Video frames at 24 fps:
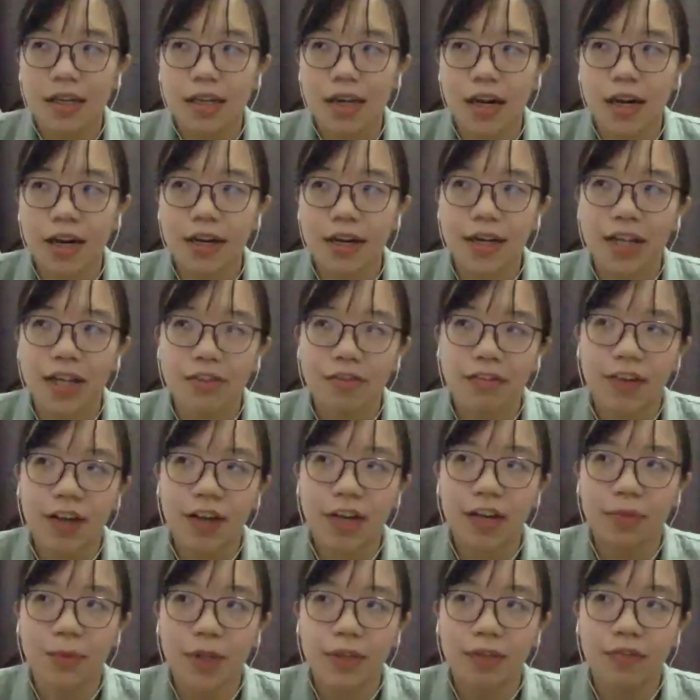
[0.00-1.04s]
they
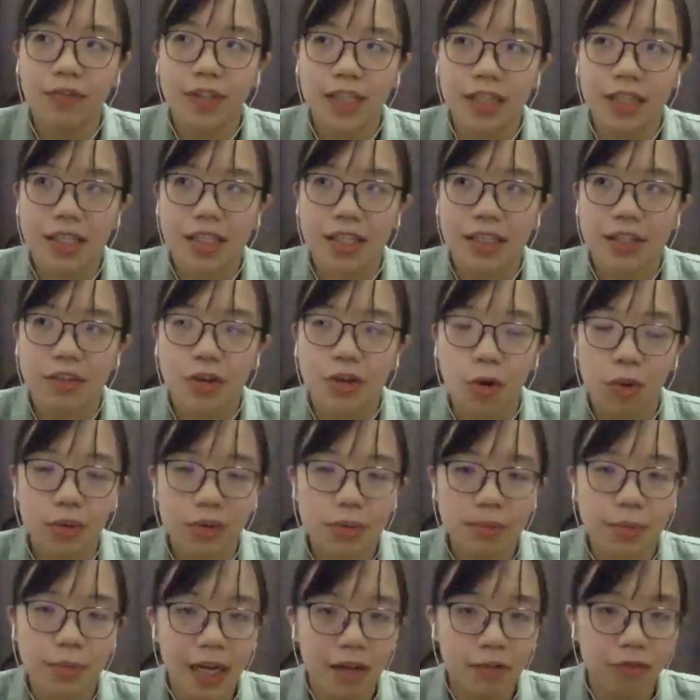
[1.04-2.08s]
found with the known
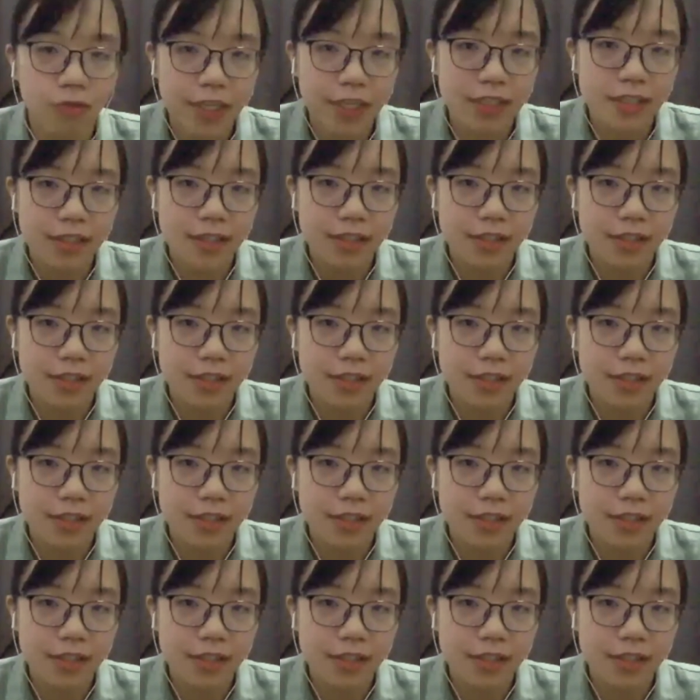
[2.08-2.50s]
pathways?